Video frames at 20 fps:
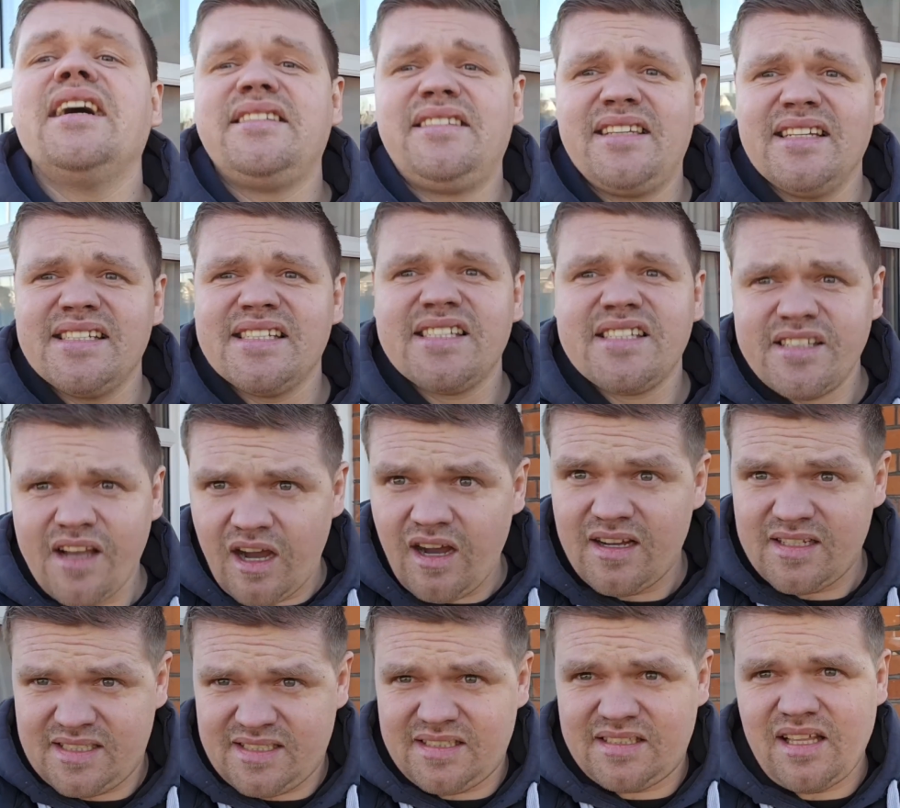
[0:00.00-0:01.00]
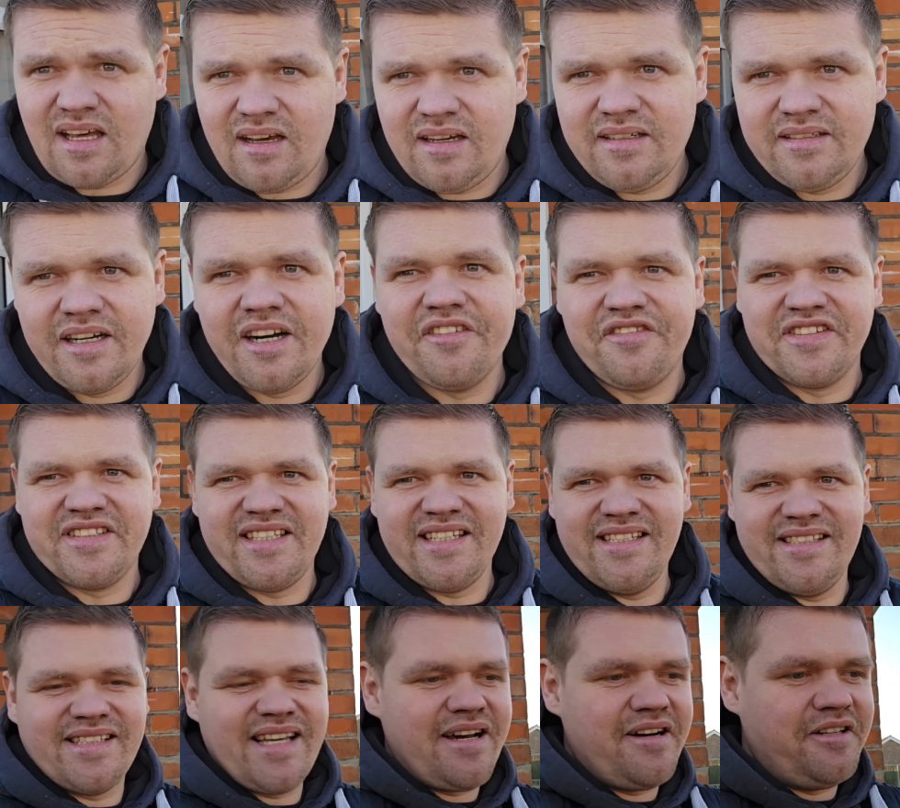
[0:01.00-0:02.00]
disaster of a
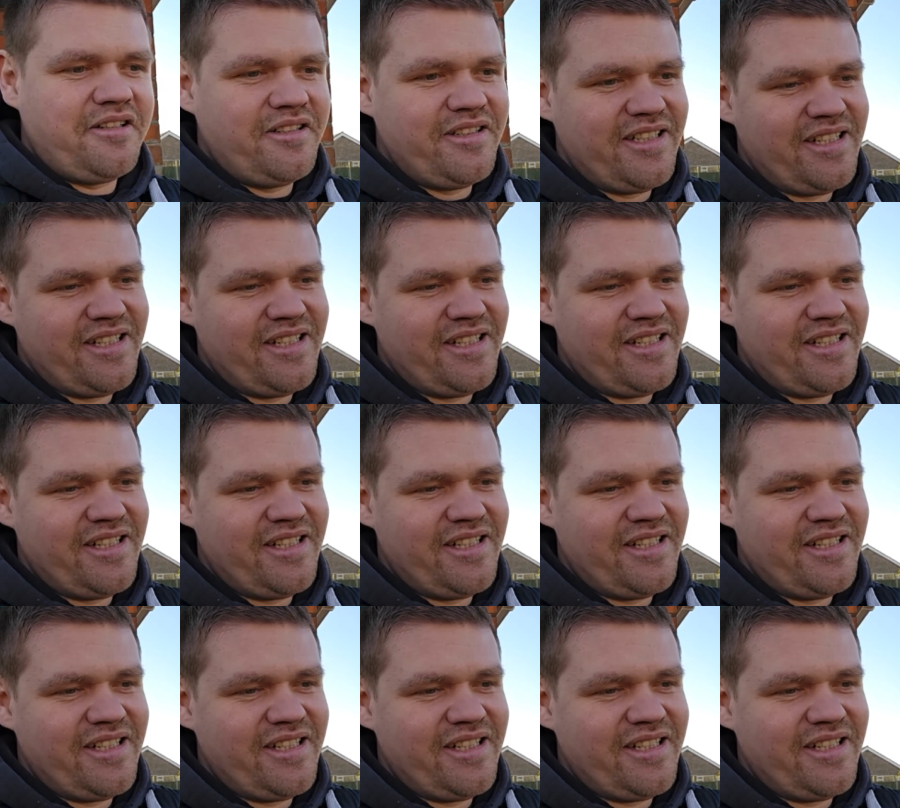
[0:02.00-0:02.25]
detail.